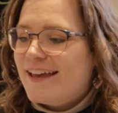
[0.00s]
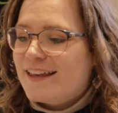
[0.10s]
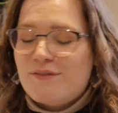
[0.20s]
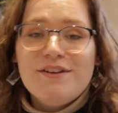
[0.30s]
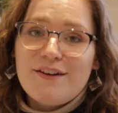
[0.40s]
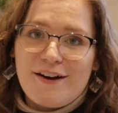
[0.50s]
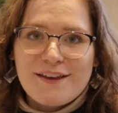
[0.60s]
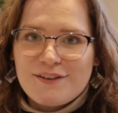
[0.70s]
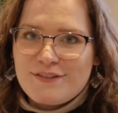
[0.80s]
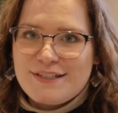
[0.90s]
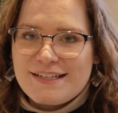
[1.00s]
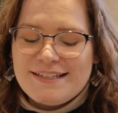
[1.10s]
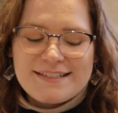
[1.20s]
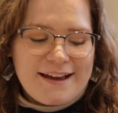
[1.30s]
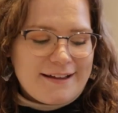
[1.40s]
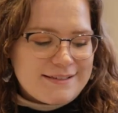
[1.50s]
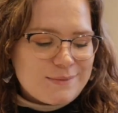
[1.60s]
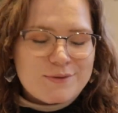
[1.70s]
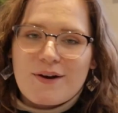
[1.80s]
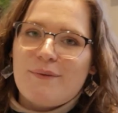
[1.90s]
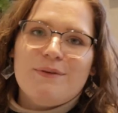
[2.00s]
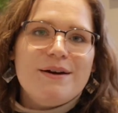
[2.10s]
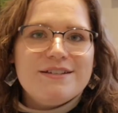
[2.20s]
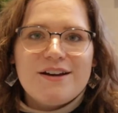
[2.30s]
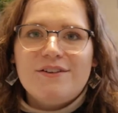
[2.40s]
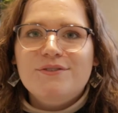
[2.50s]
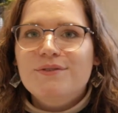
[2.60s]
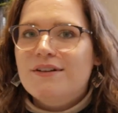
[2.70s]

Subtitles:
Give it a like if you did, and subscribe to my channel.